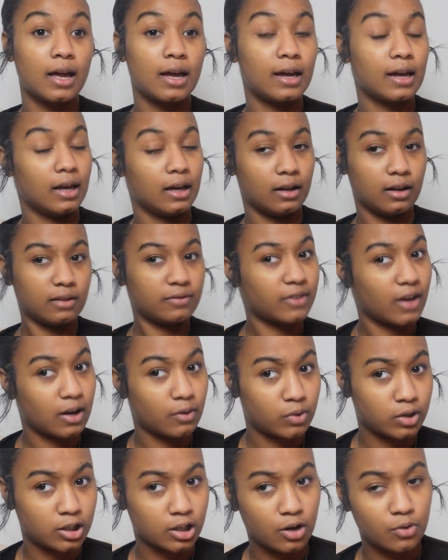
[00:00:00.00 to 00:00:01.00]
And if y'all
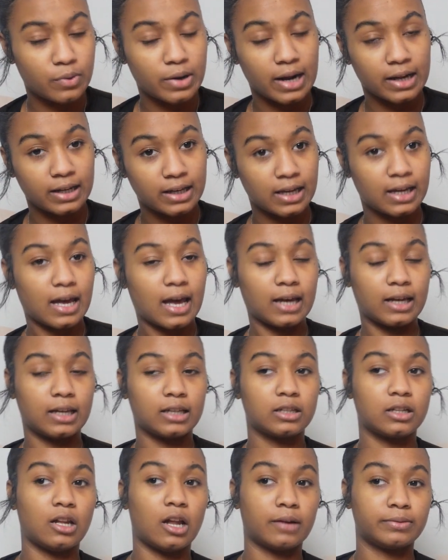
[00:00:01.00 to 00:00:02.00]
want to know what I get
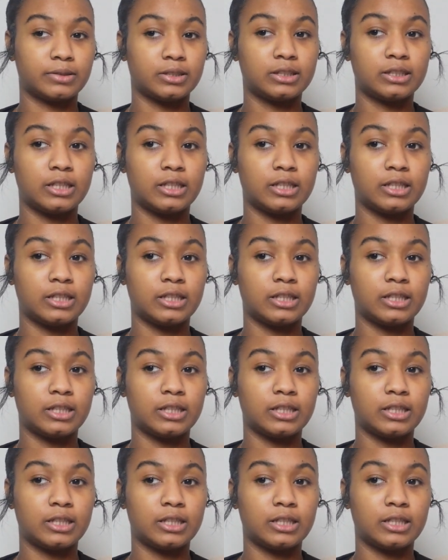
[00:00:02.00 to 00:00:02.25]
the lobster